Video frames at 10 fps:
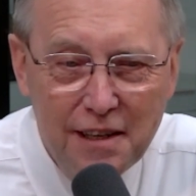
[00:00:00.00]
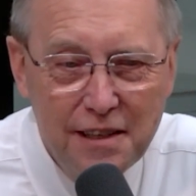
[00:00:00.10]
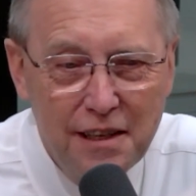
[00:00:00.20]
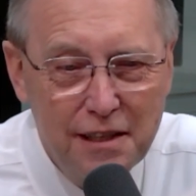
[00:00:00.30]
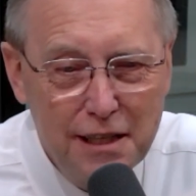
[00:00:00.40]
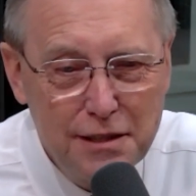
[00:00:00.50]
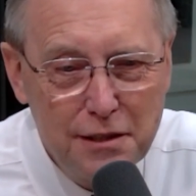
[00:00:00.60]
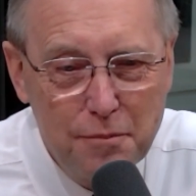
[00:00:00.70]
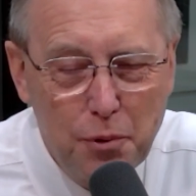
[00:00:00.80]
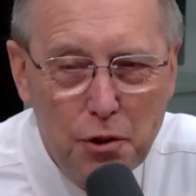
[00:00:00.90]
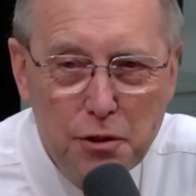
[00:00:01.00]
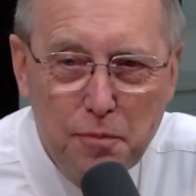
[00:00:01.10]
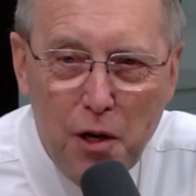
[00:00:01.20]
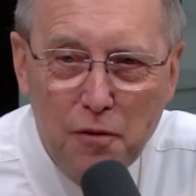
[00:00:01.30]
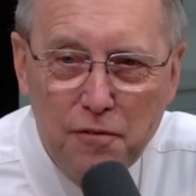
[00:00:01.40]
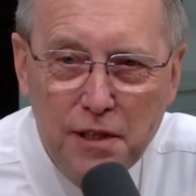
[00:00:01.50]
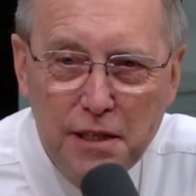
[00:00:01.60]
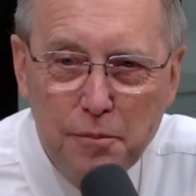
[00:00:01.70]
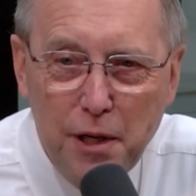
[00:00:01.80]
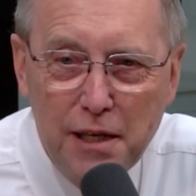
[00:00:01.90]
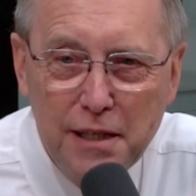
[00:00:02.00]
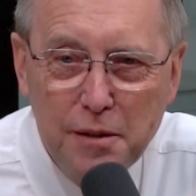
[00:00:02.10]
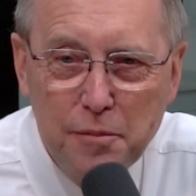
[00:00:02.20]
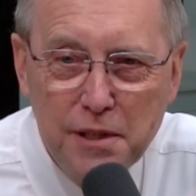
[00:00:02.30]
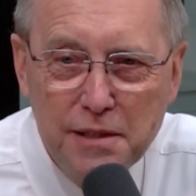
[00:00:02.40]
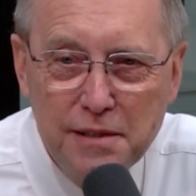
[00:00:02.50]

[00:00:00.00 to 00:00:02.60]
Yeah, that's a pretty small fee to pay it, Ben.